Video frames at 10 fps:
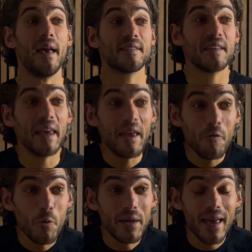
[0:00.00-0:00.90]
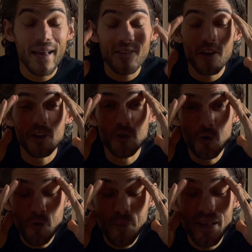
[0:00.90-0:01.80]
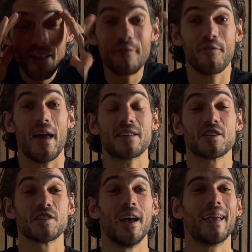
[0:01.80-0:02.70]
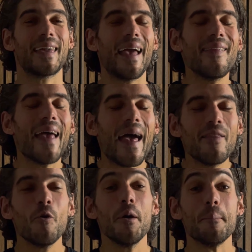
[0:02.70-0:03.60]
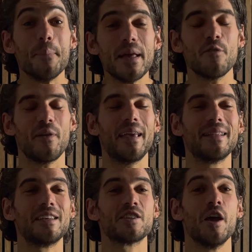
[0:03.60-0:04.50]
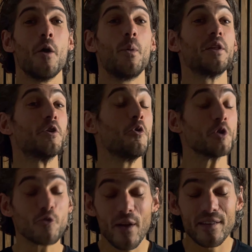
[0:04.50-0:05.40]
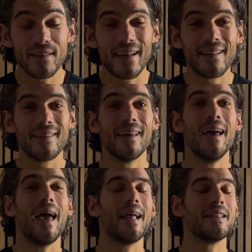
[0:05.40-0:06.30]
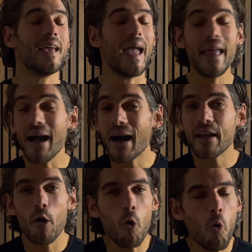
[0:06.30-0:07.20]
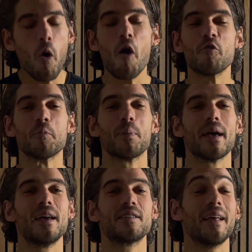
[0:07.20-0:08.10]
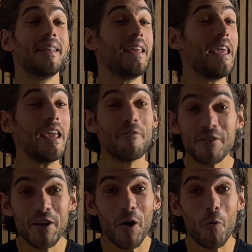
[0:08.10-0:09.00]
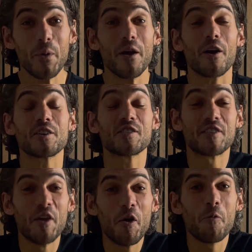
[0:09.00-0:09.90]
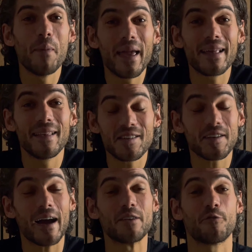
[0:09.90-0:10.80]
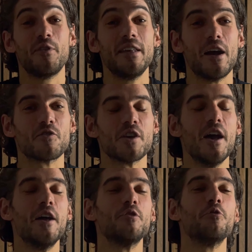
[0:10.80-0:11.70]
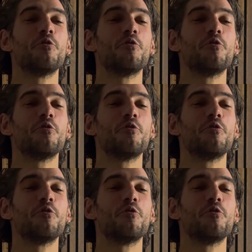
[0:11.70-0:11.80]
as if we as European investors can handle a bit of English with Google Translate and AI all over the place, and even though we are still making this kind of videos to